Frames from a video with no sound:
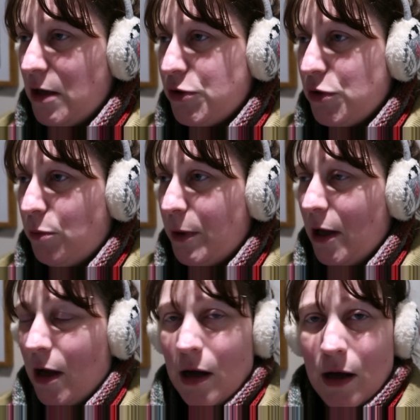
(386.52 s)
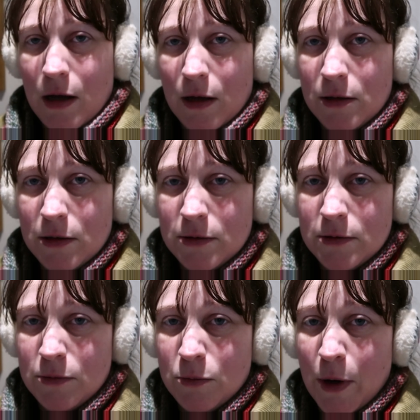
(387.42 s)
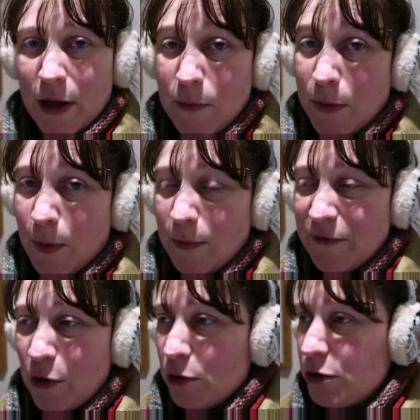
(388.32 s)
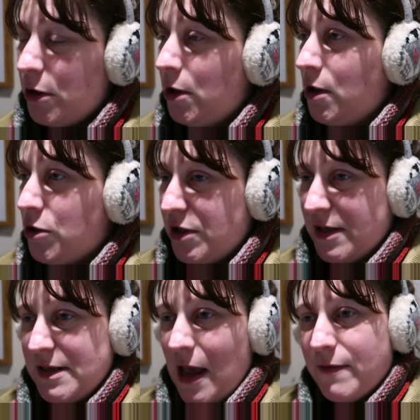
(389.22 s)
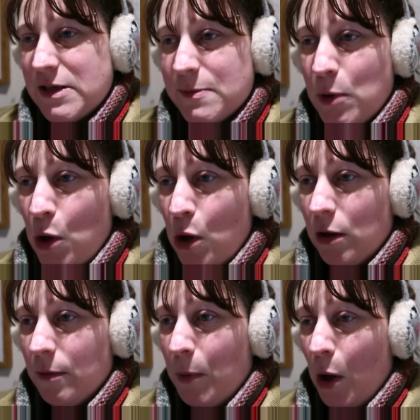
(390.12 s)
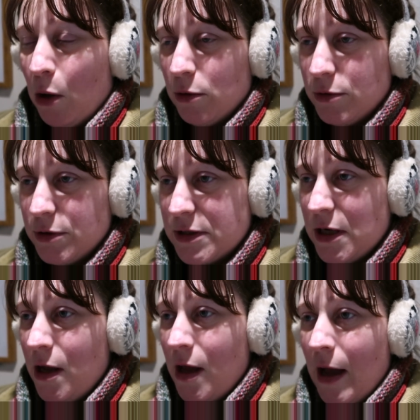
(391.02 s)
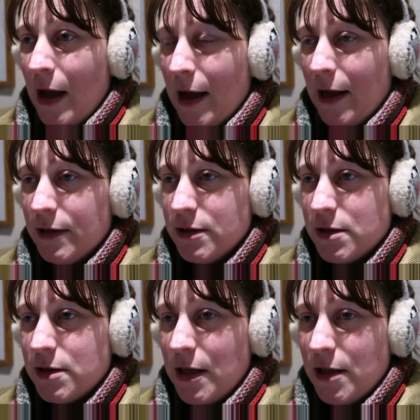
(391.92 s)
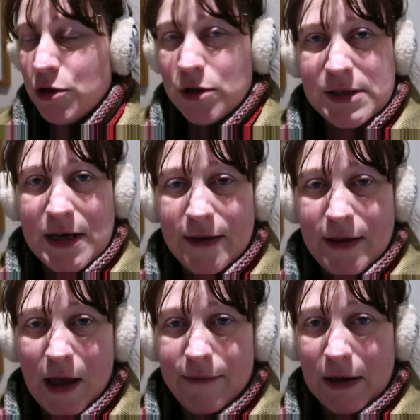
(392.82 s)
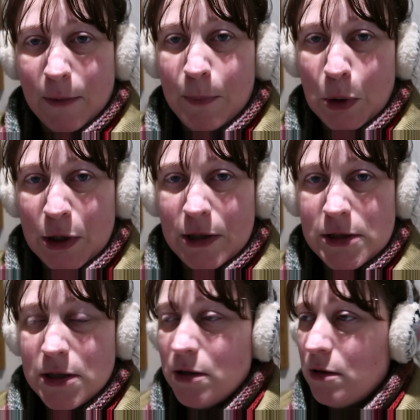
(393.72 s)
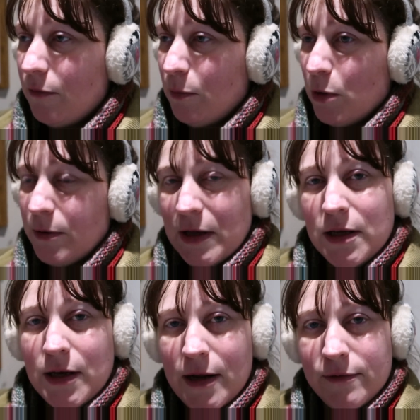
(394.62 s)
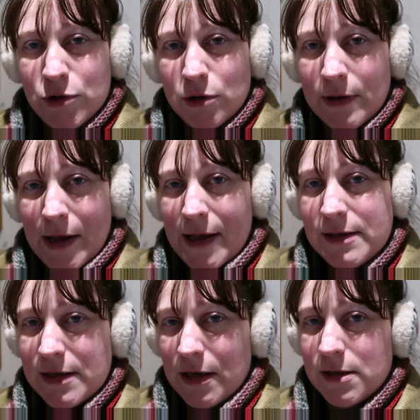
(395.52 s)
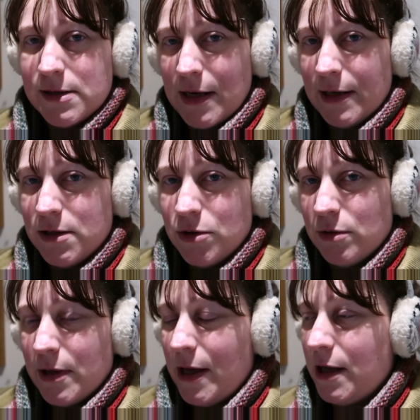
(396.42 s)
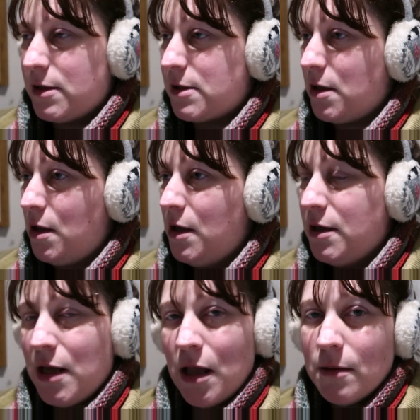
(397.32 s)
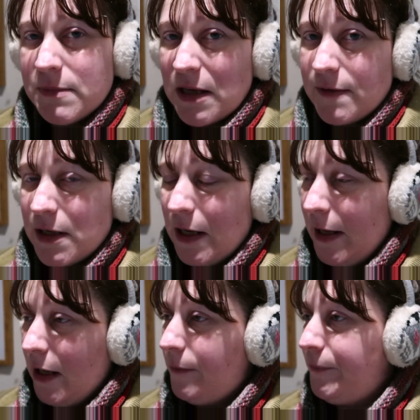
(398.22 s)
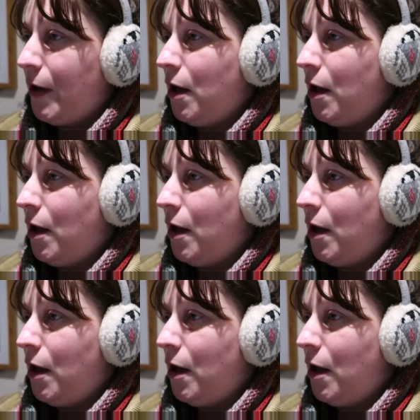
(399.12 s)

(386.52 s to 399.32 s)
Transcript: so we are working with what we've got. So yes, they have a small pond and in the duck side they have like a bucket of water they can kind of dunk their heads in because they like to dunk their heads to keep themselves clean.